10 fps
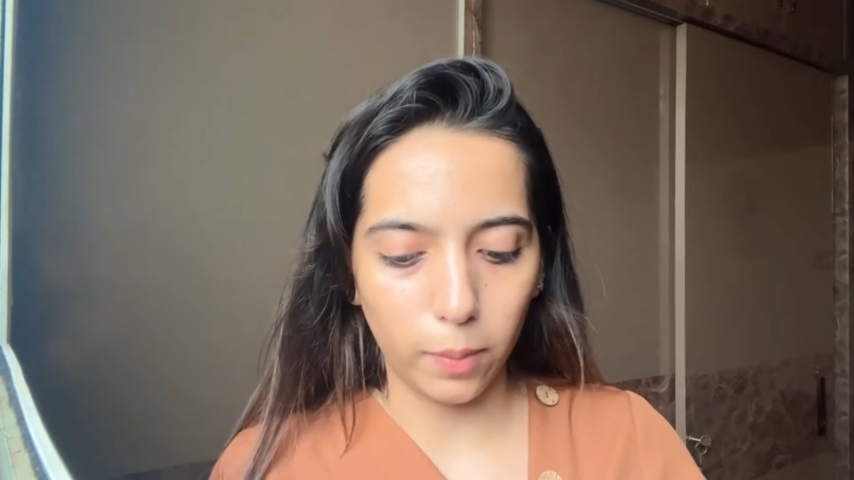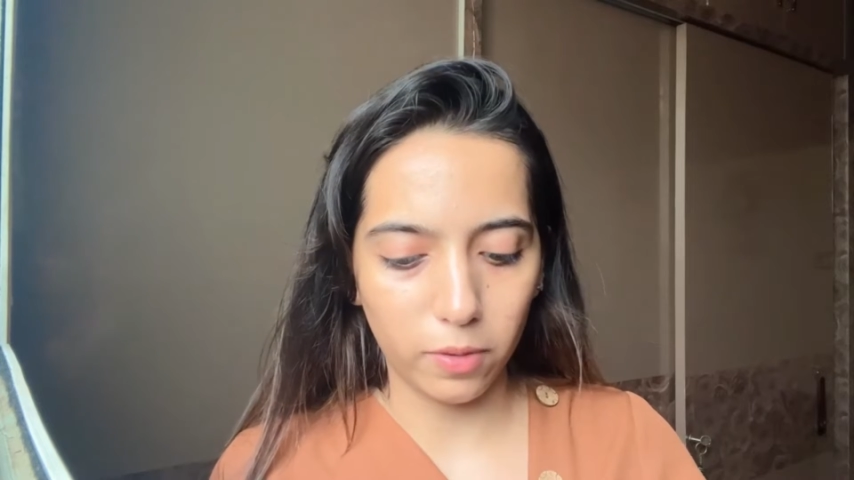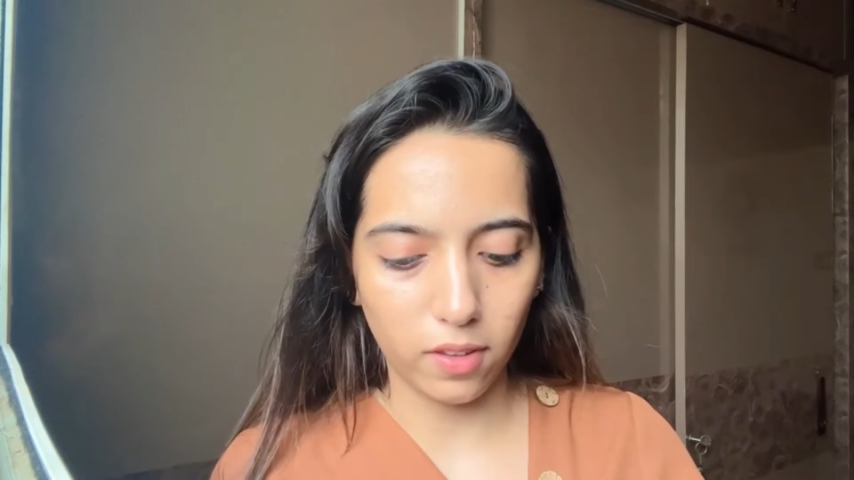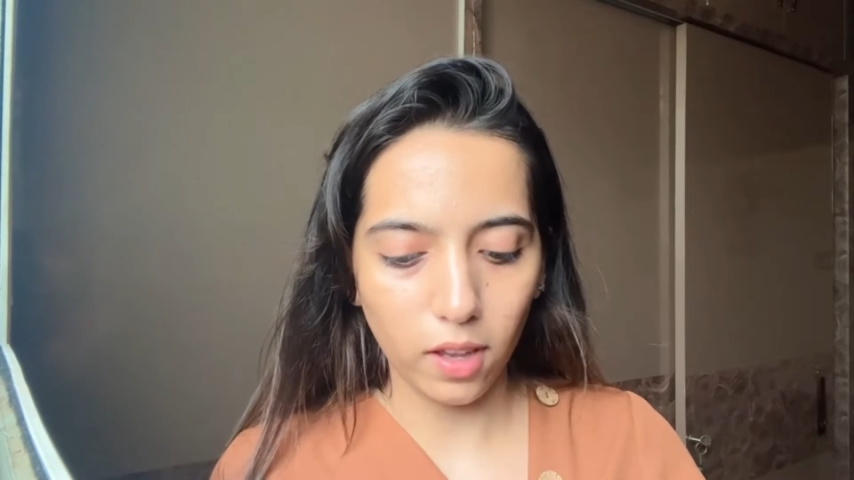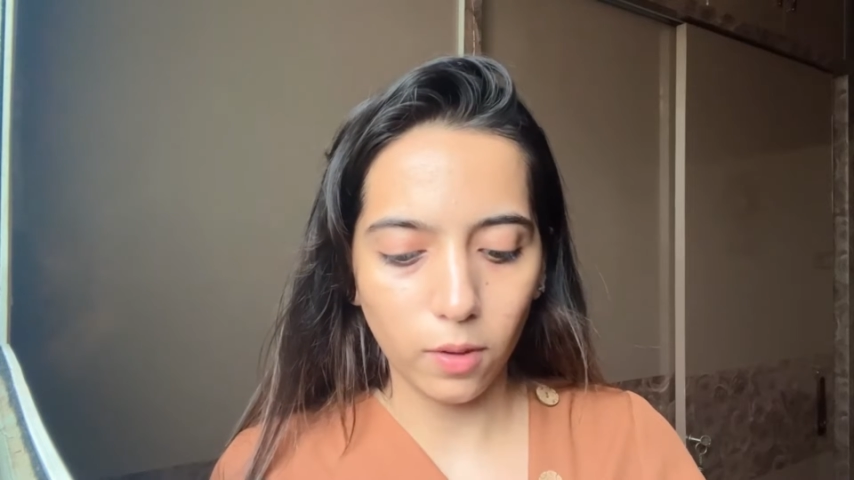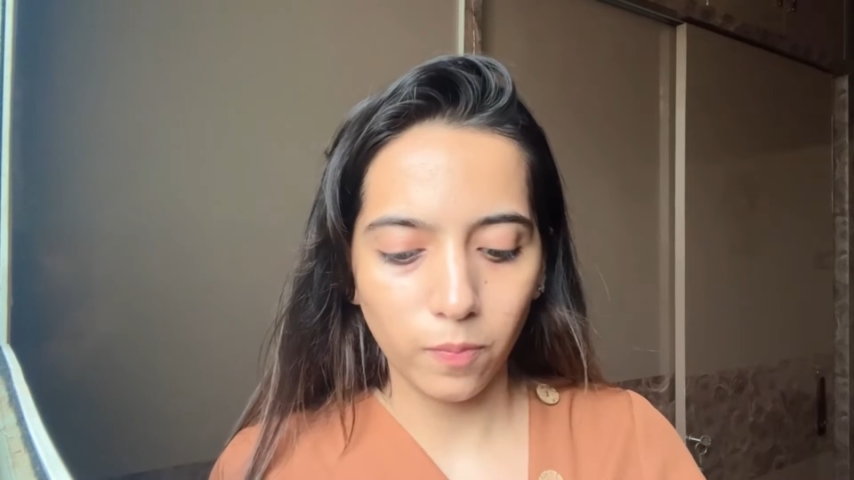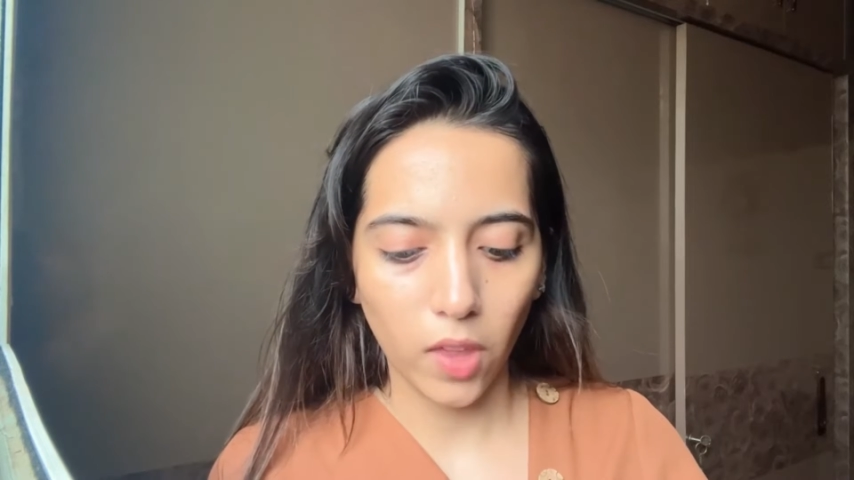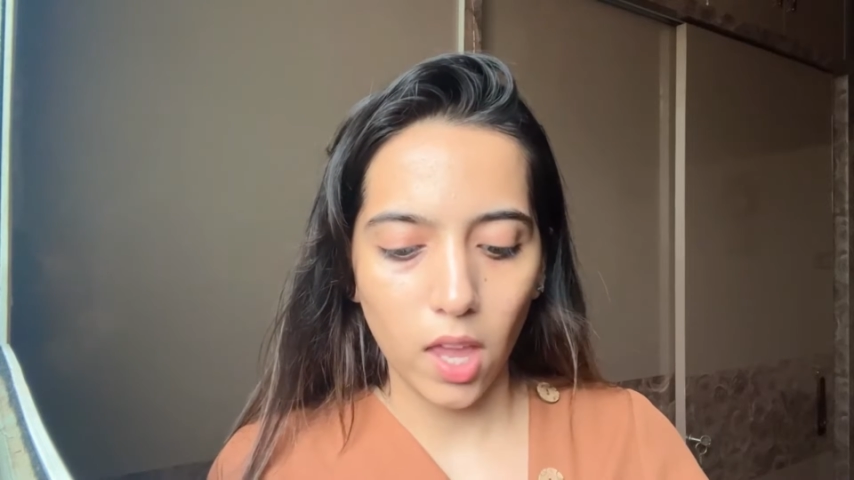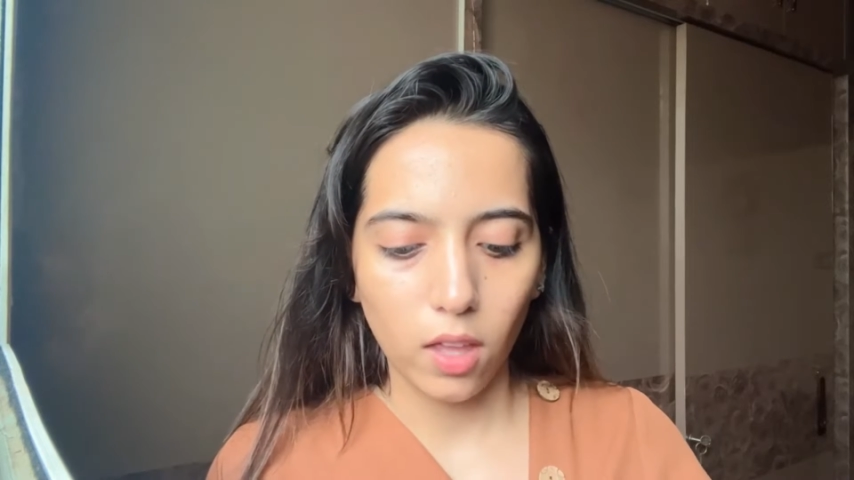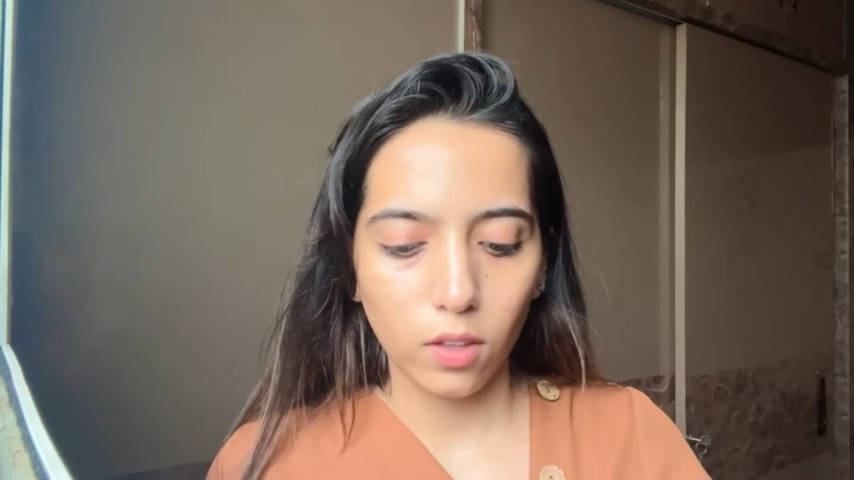lipstick.
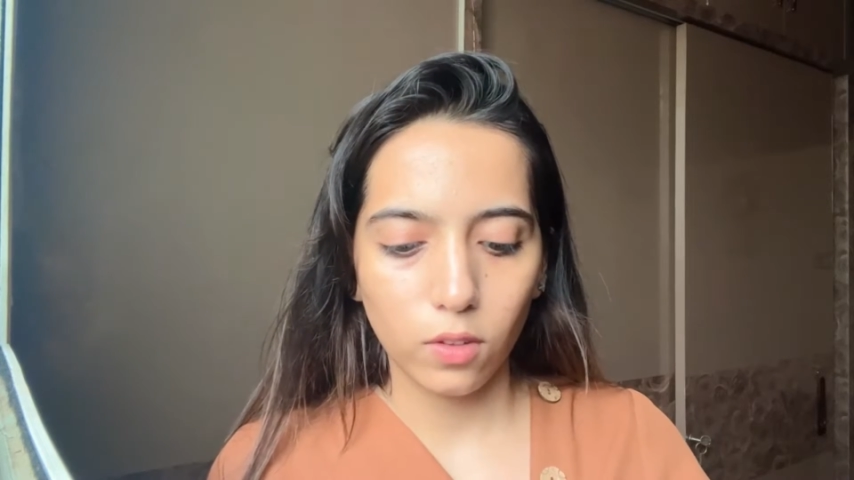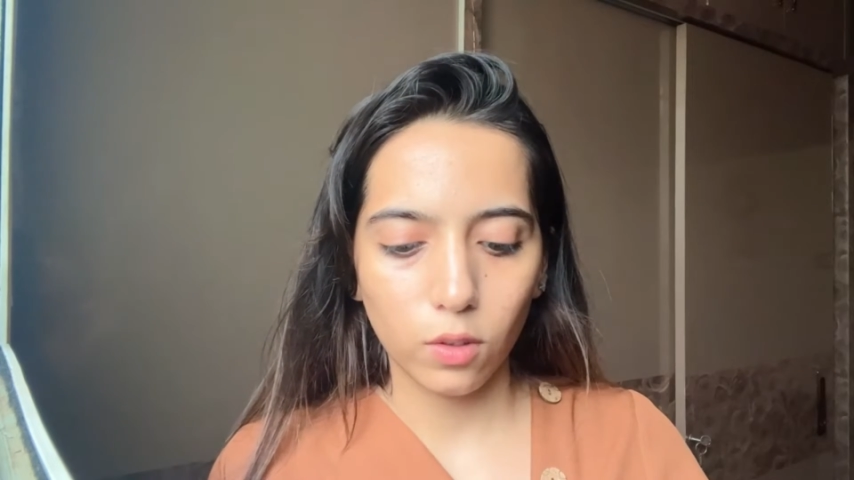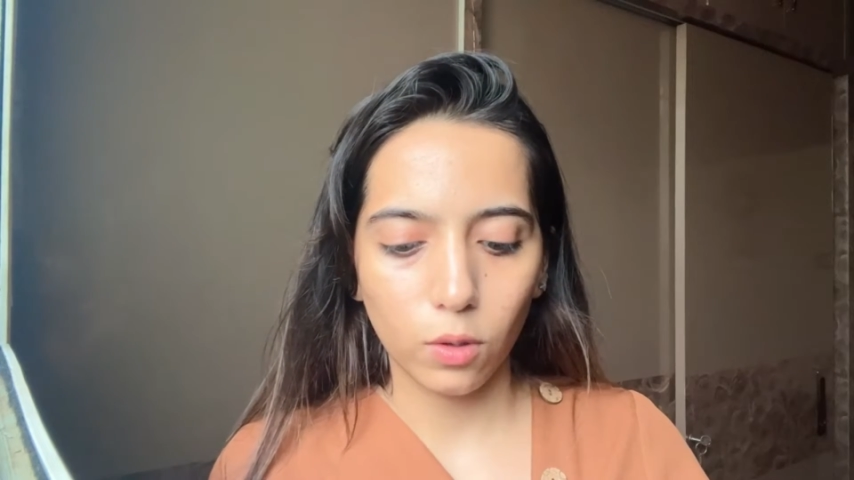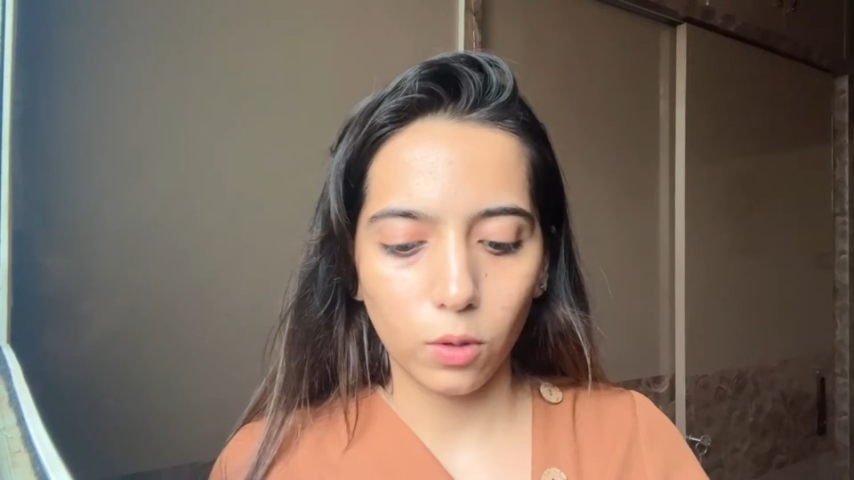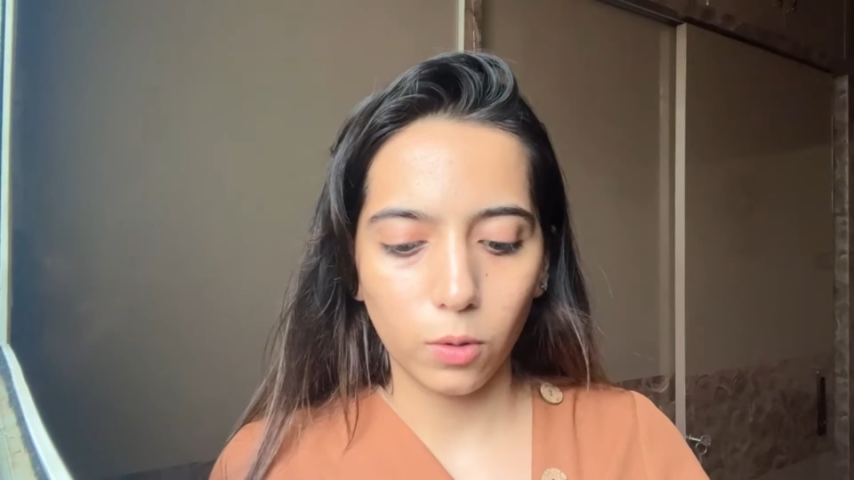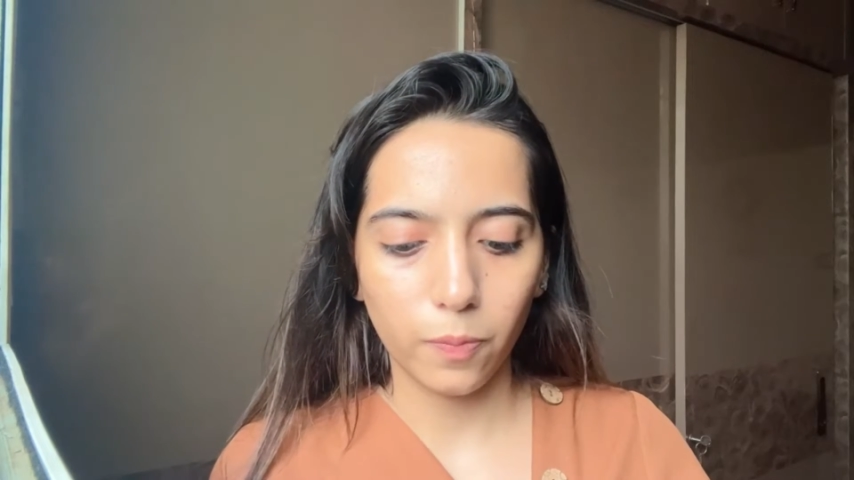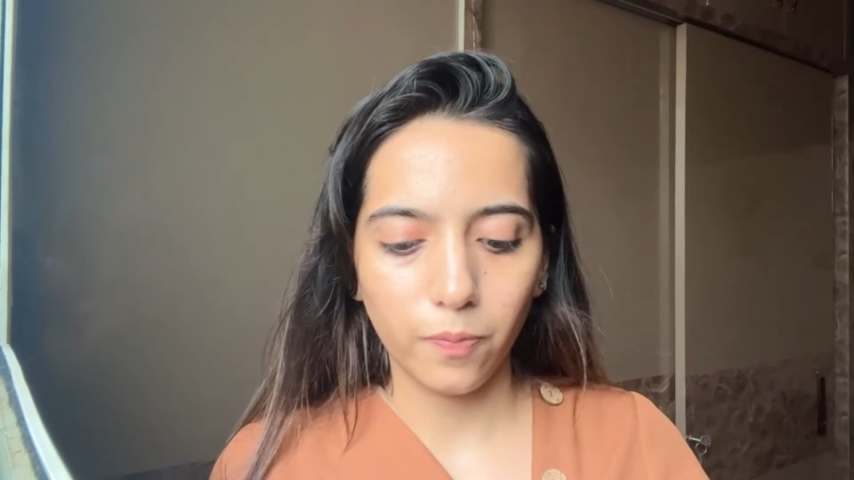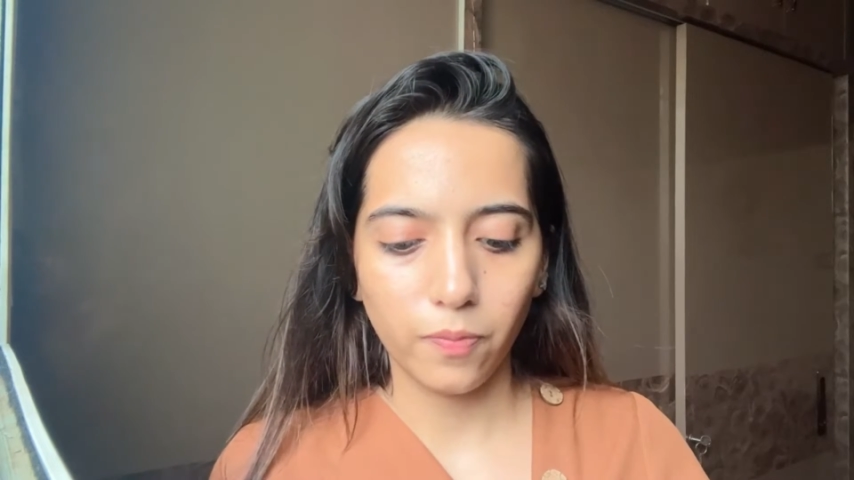So